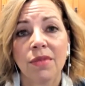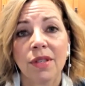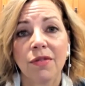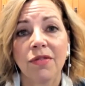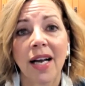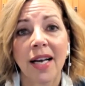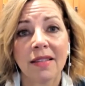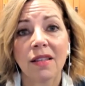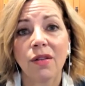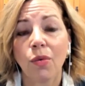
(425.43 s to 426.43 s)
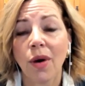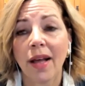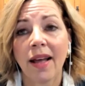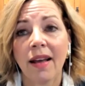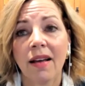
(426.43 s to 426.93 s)
to find the
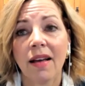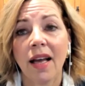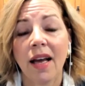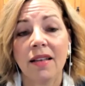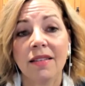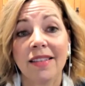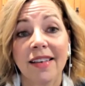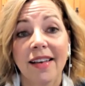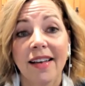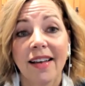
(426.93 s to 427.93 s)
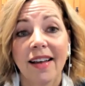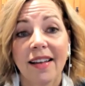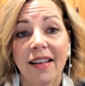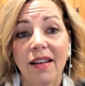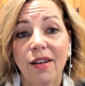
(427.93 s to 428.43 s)
way. And
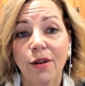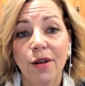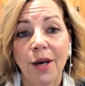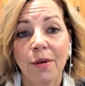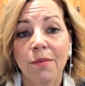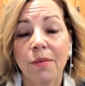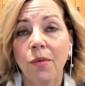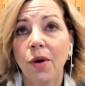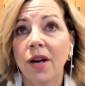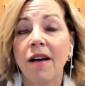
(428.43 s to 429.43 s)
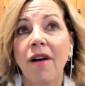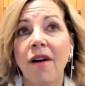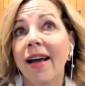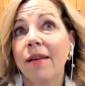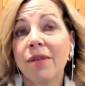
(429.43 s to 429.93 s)
what have
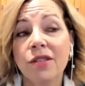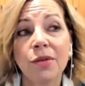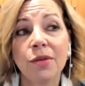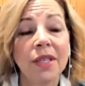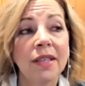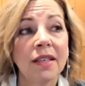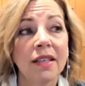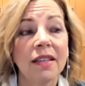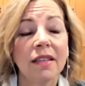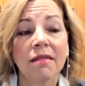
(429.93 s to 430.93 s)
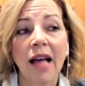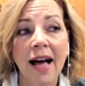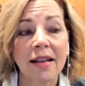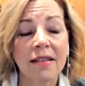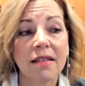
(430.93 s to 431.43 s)
I been doing in the
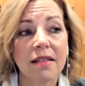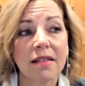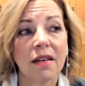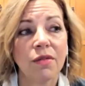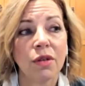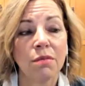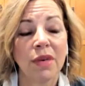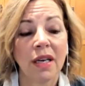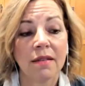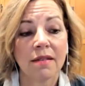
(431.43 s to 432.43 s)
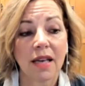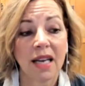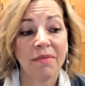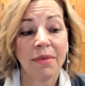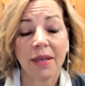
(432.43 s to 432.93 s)
last several months?
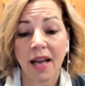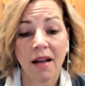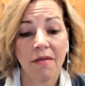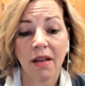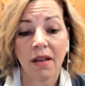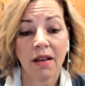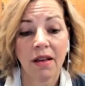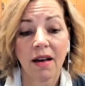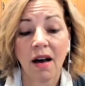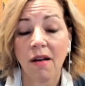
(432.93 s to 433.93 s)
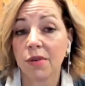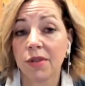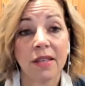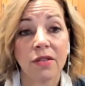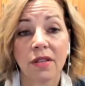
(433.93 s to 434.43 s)
I've been having
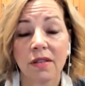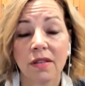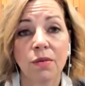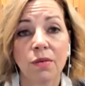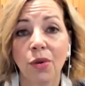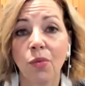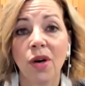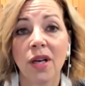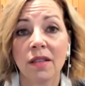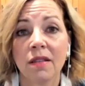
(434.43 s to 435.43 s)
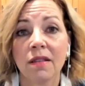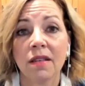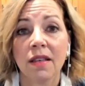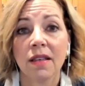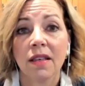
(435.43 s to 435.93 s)
conversations with one,
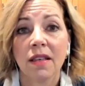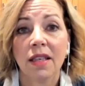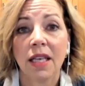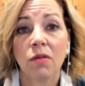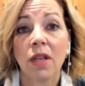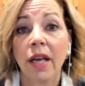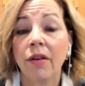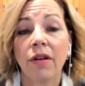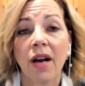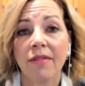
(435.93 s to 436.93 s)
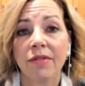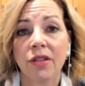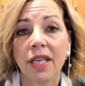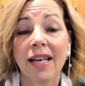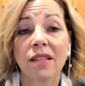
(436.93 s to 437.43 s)
leader after
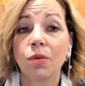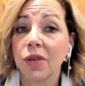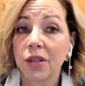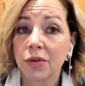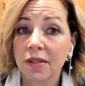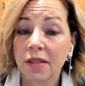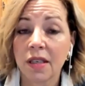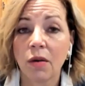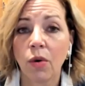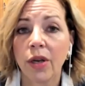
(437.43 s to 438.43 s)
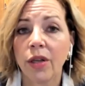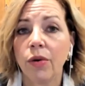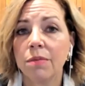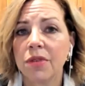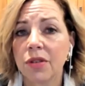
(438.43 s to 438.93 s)
the next. What are you seeing? What are you
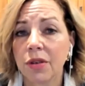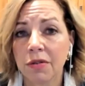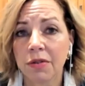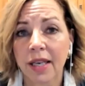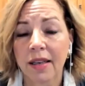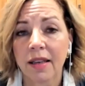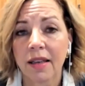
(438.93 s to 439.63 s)
observing?